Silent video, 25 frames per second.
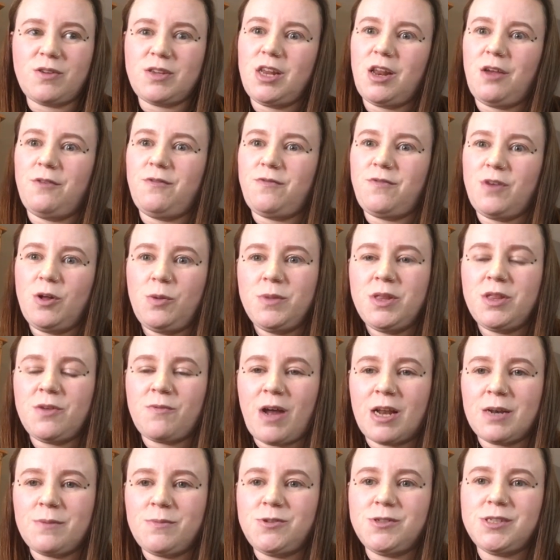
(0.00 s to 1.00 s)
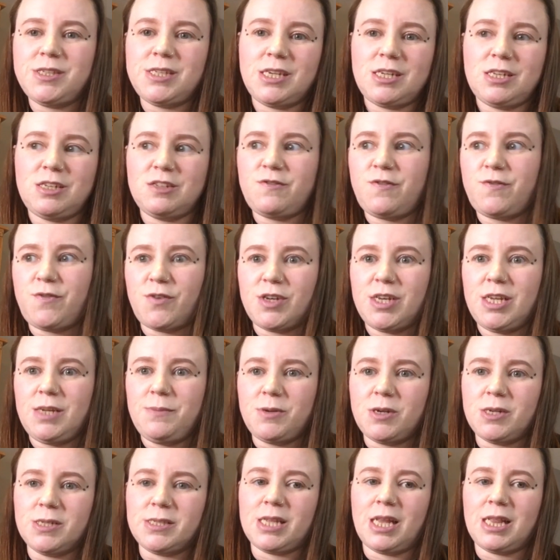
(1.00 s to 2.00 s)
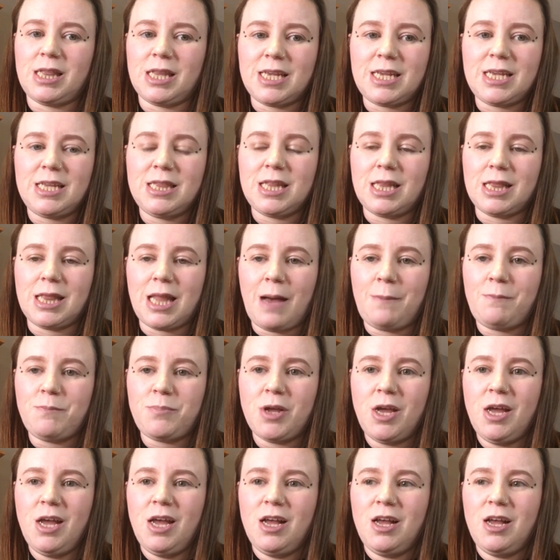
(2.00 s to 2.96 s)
you know, filming their animals thinking it's funny because they're licking the lamp,